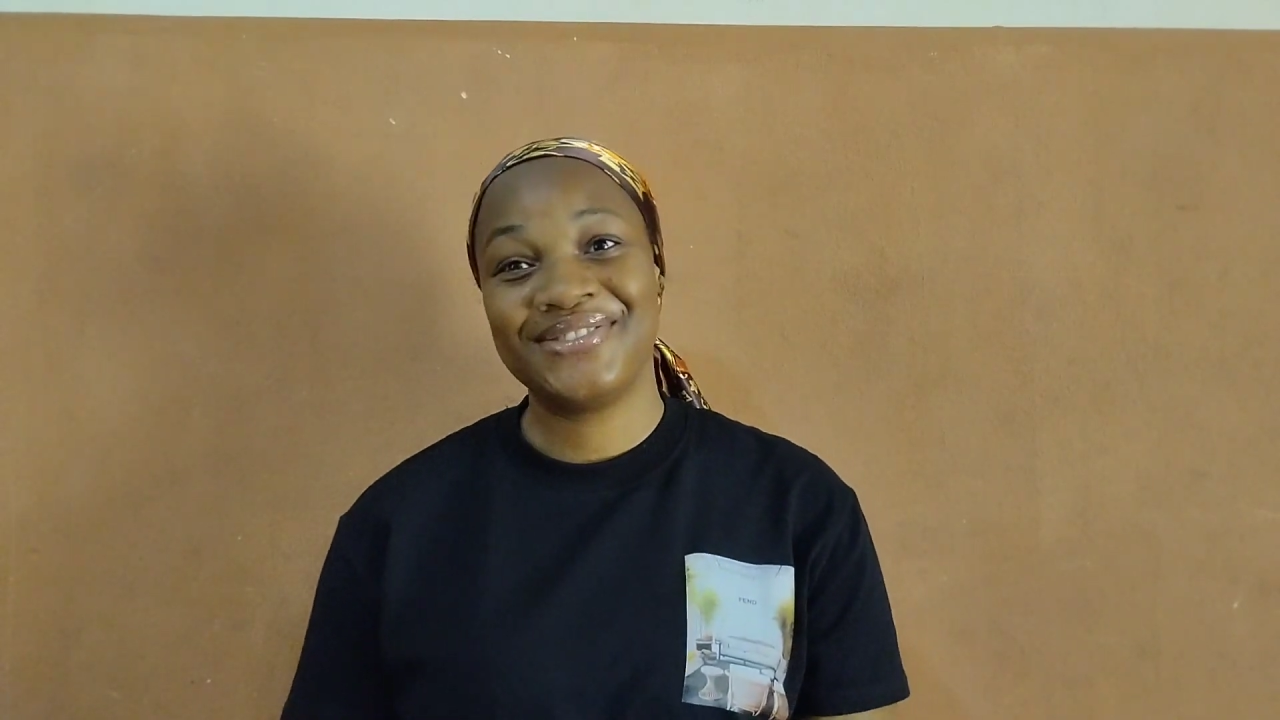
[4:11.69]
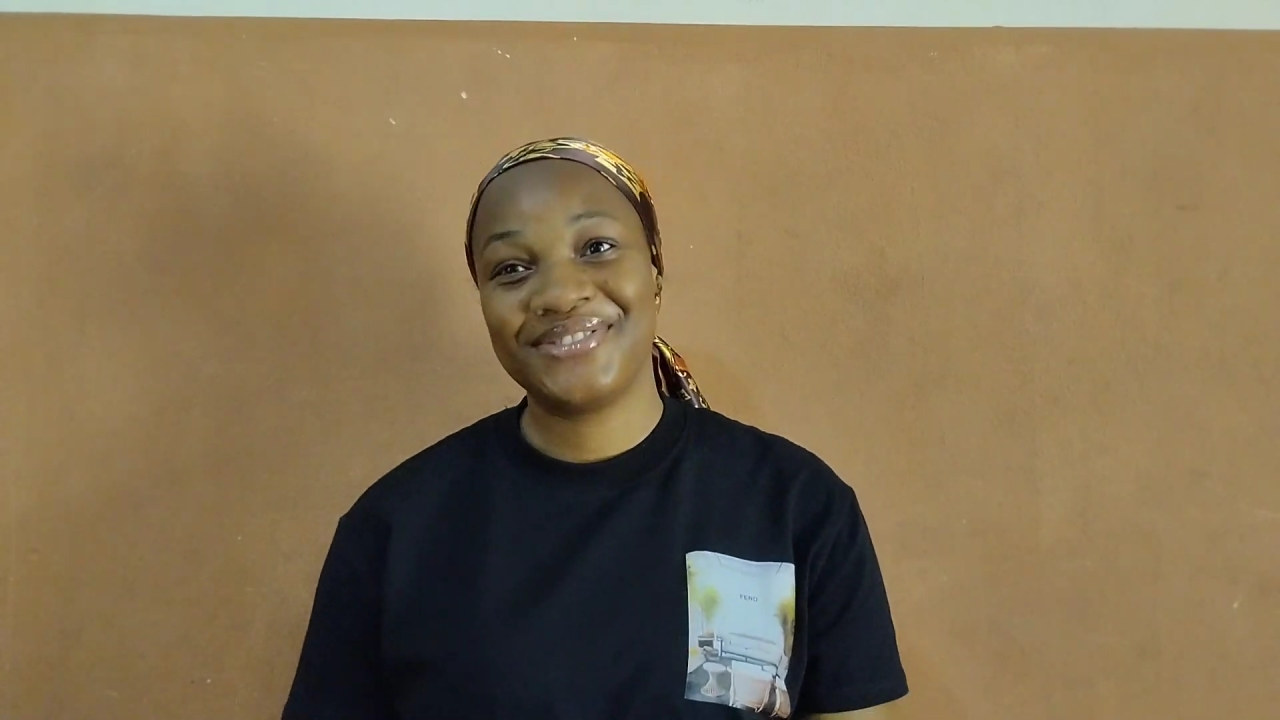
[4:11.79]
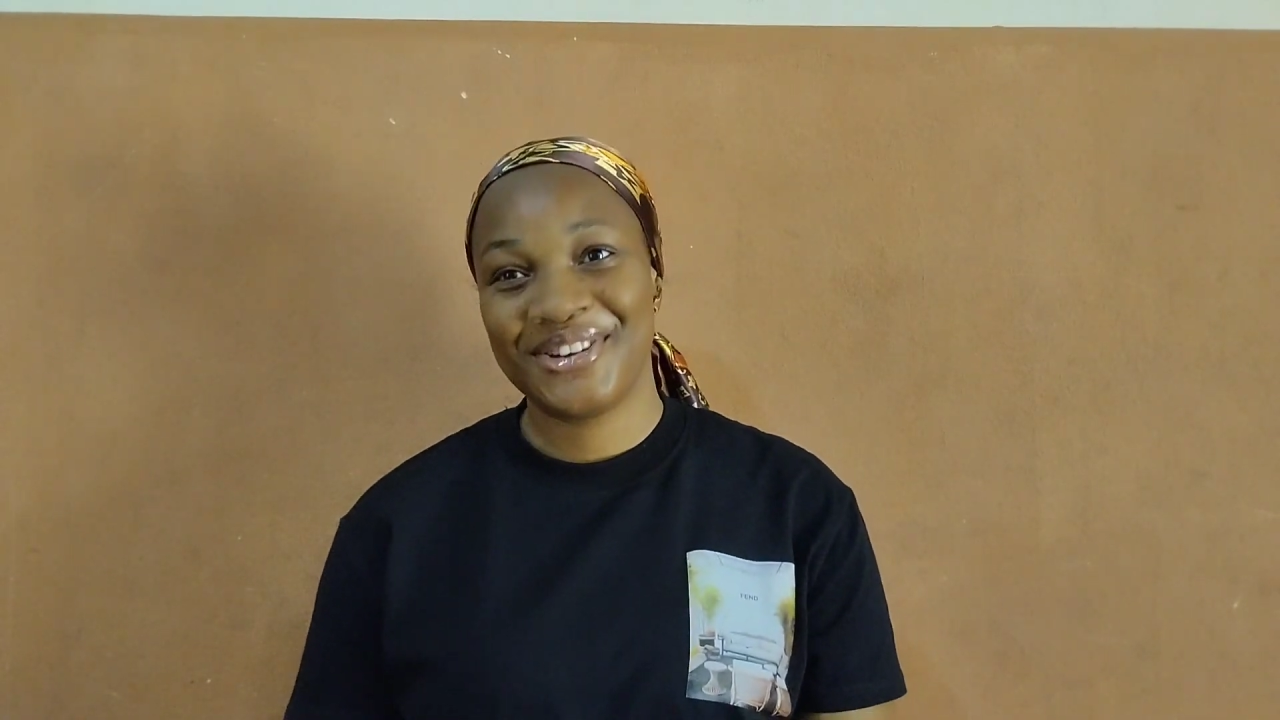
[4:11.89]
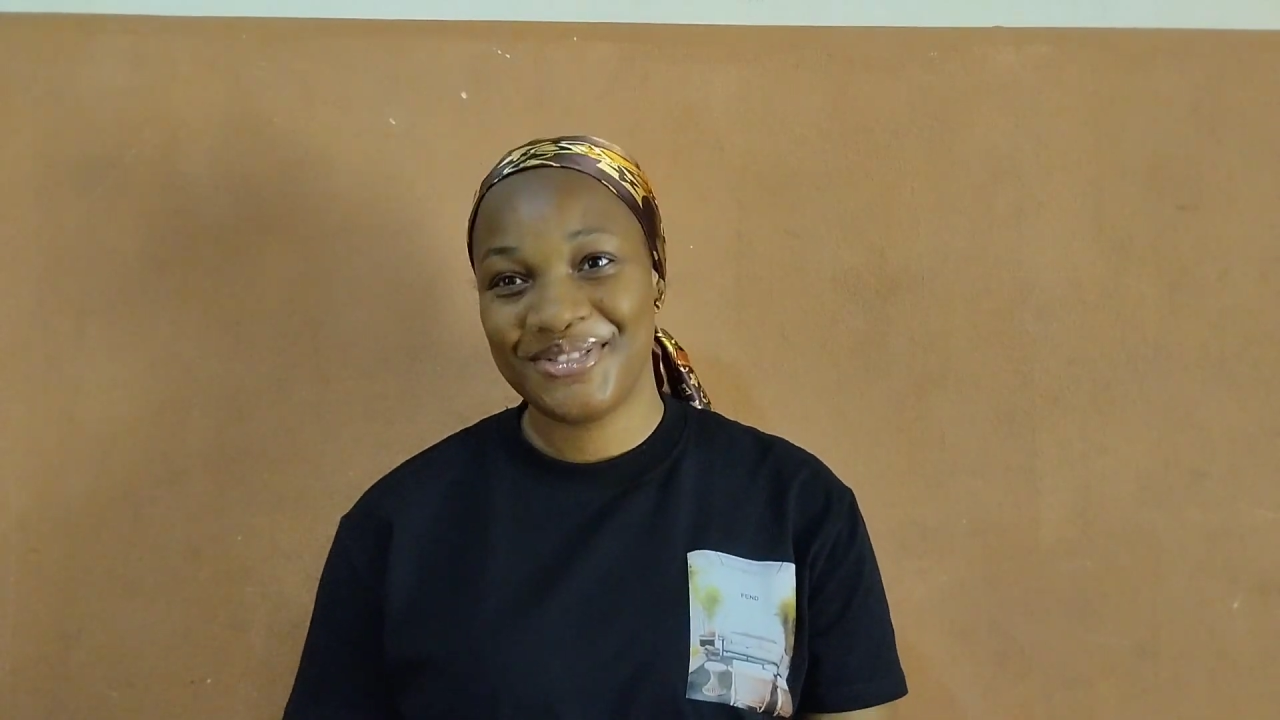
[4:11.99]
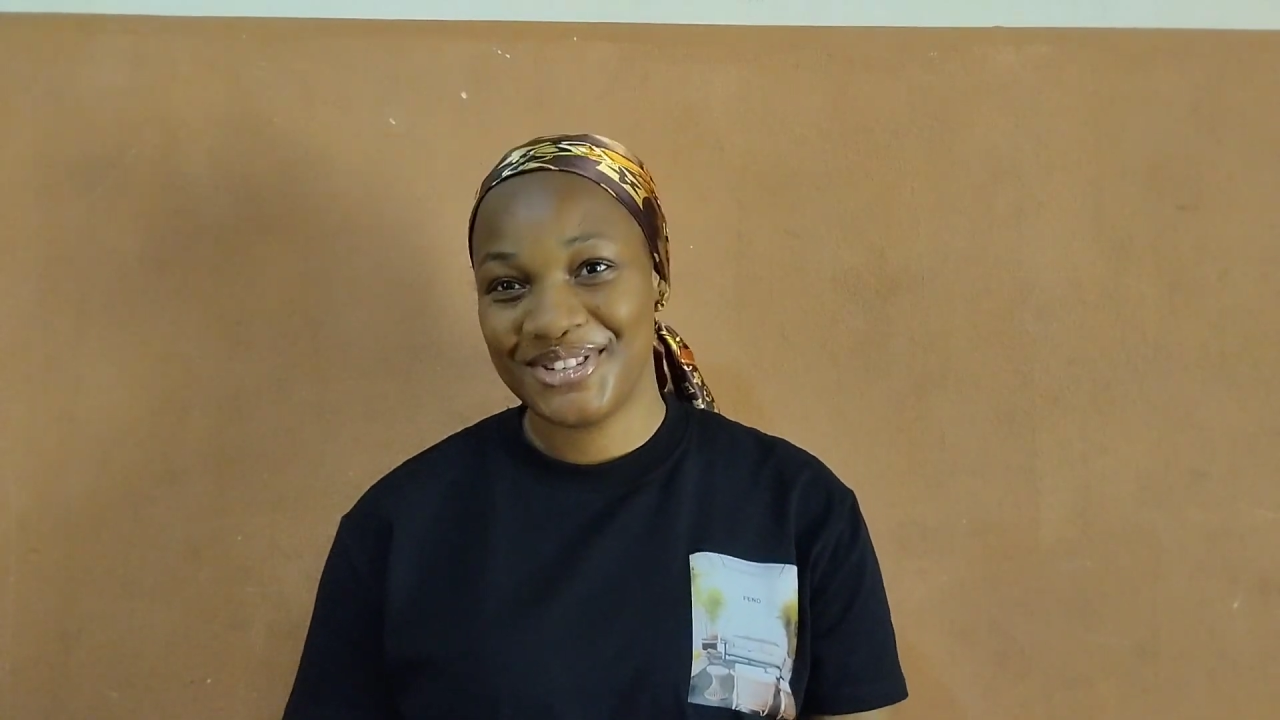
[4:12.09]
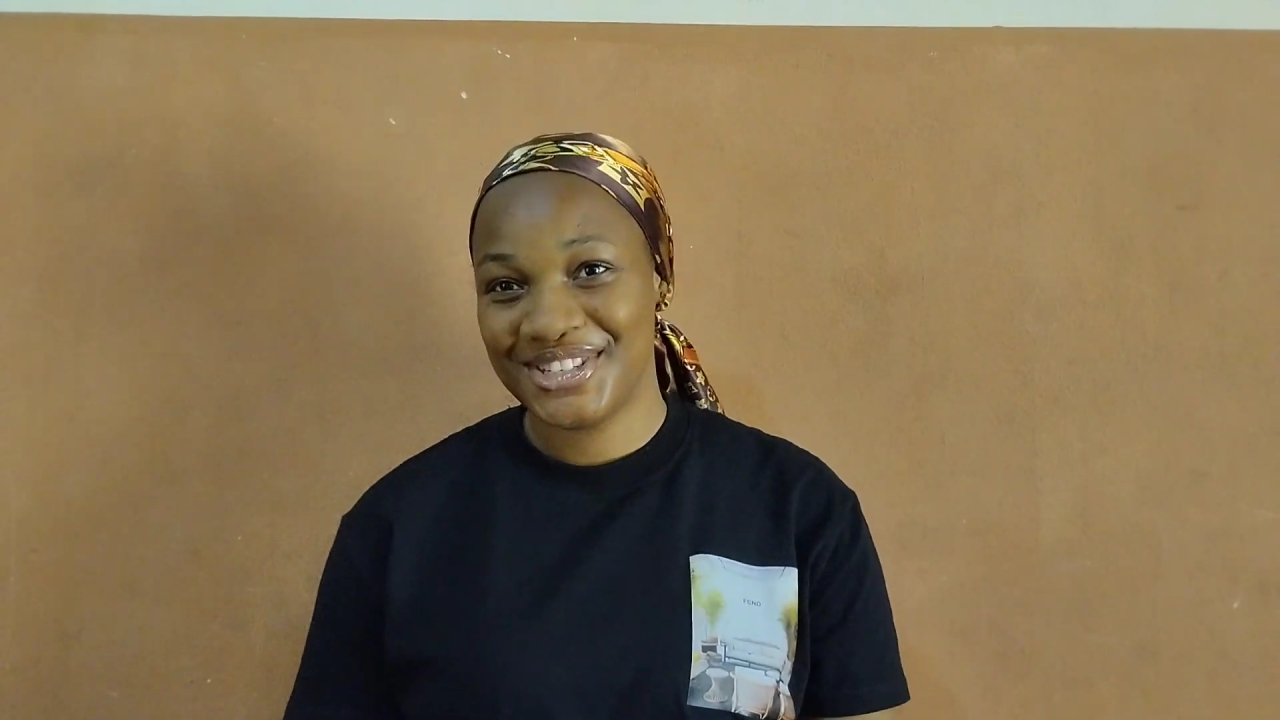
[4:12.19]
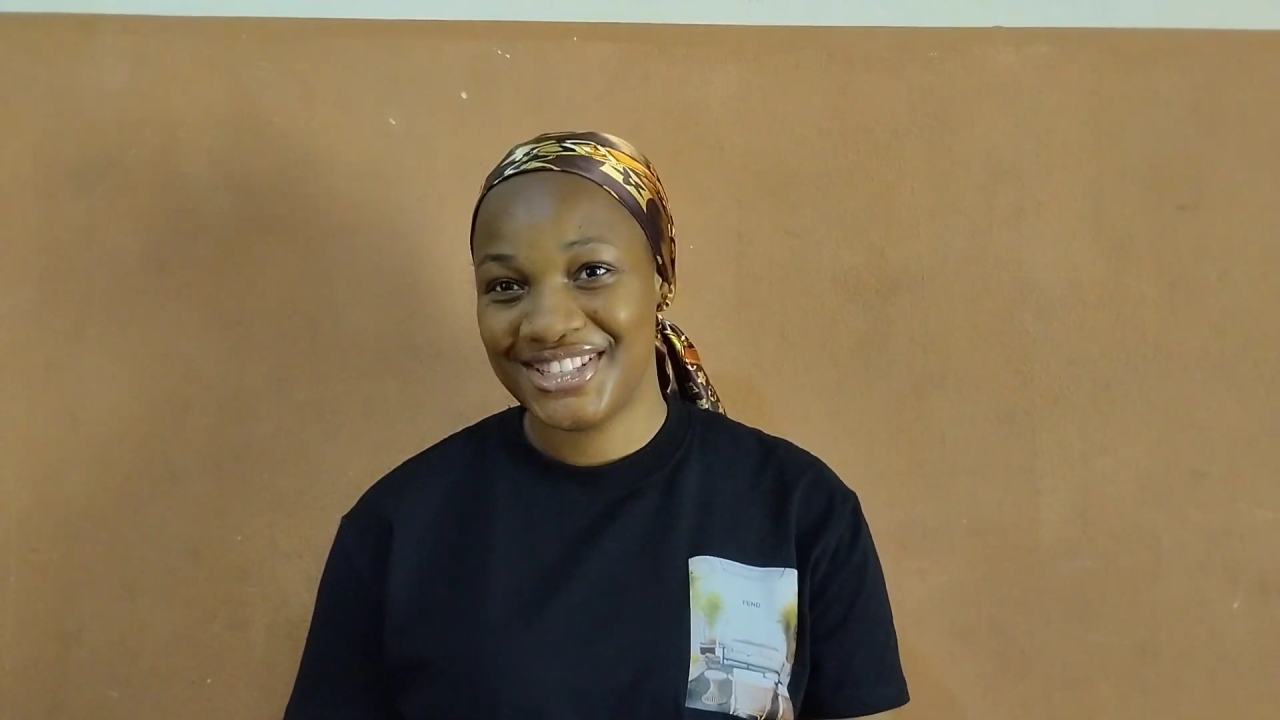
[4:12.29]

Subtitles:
very